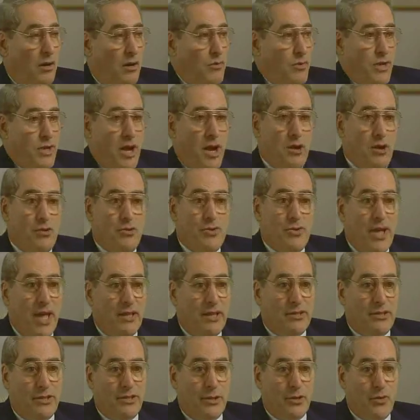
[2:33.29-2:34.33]
I don't care who
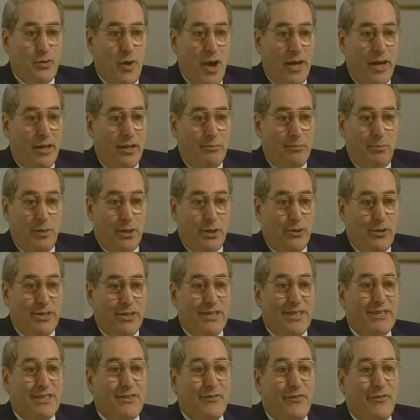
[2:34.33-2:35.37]
gets the credit,
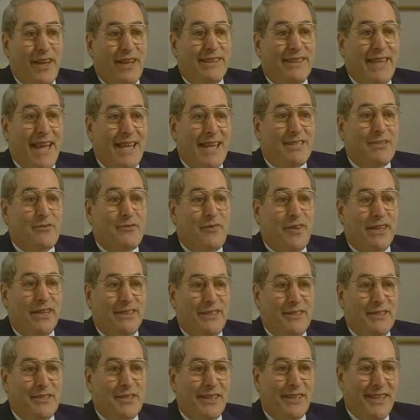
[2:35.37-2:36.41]
because it's that's
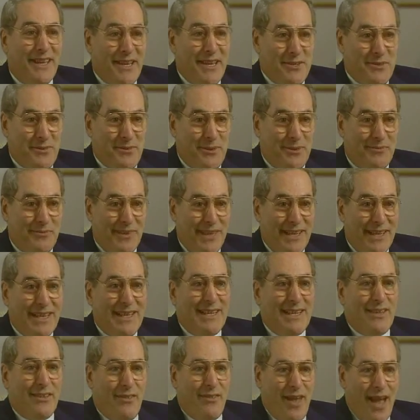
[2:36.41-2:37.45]
affecting the classroom.
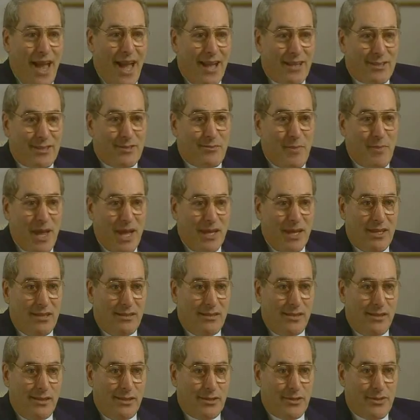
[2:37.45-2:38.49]
That's making
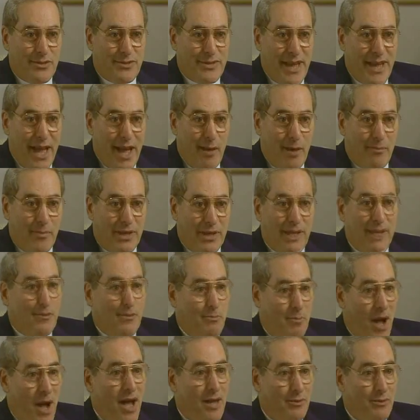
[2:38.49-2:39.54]
teachers happy.
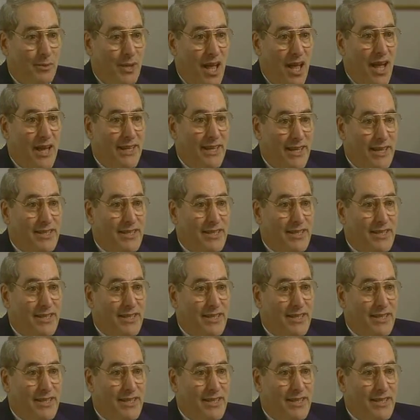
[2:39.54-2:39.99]
Bottom line